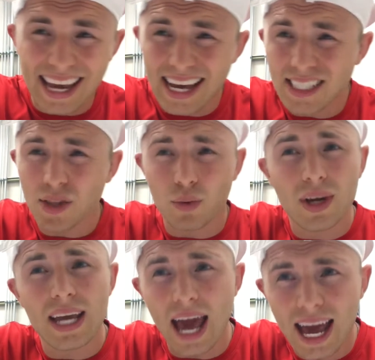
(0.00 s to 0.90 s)
Test
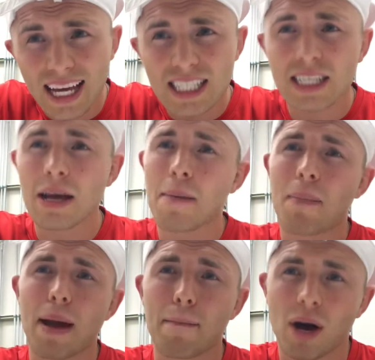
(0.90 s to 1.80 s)
3X
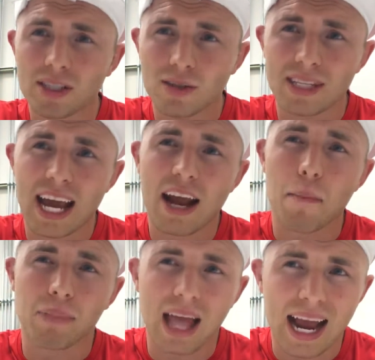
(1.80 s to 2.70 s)
by Muscle Tech,
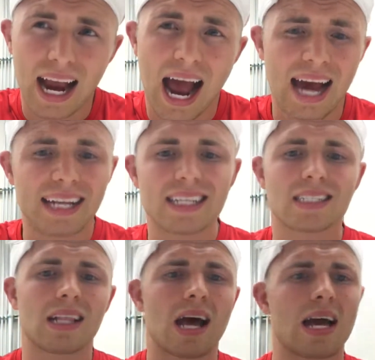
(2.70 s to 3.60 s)
Black
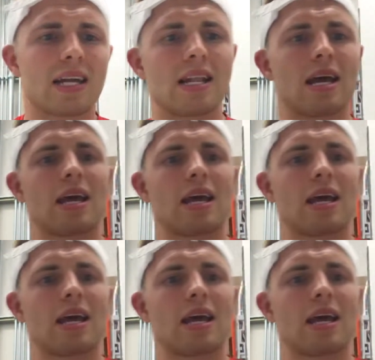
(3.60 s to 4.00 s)
Onyx line.